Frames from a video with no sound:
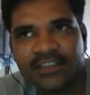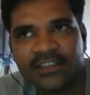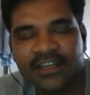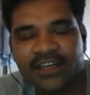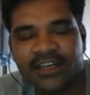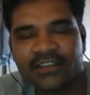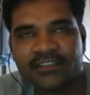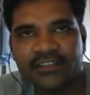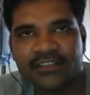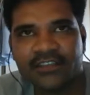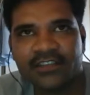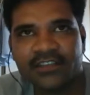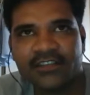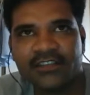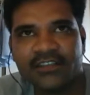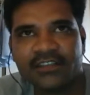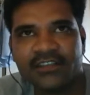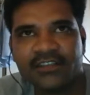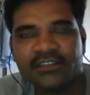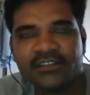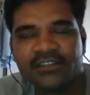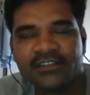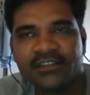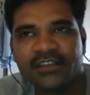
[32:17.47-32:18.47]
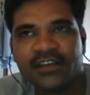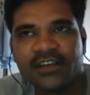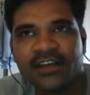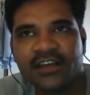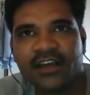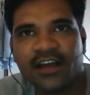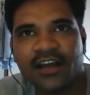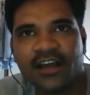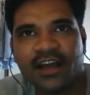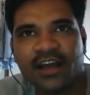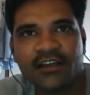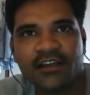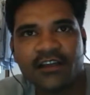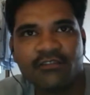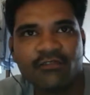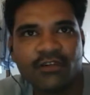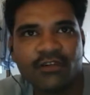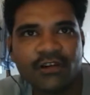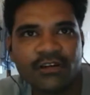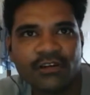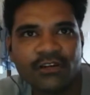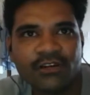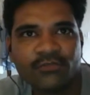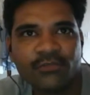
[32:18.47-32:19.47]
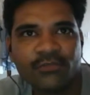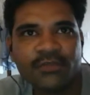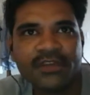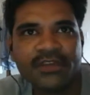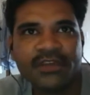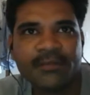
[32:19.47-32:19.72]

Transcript: actually, I want to be a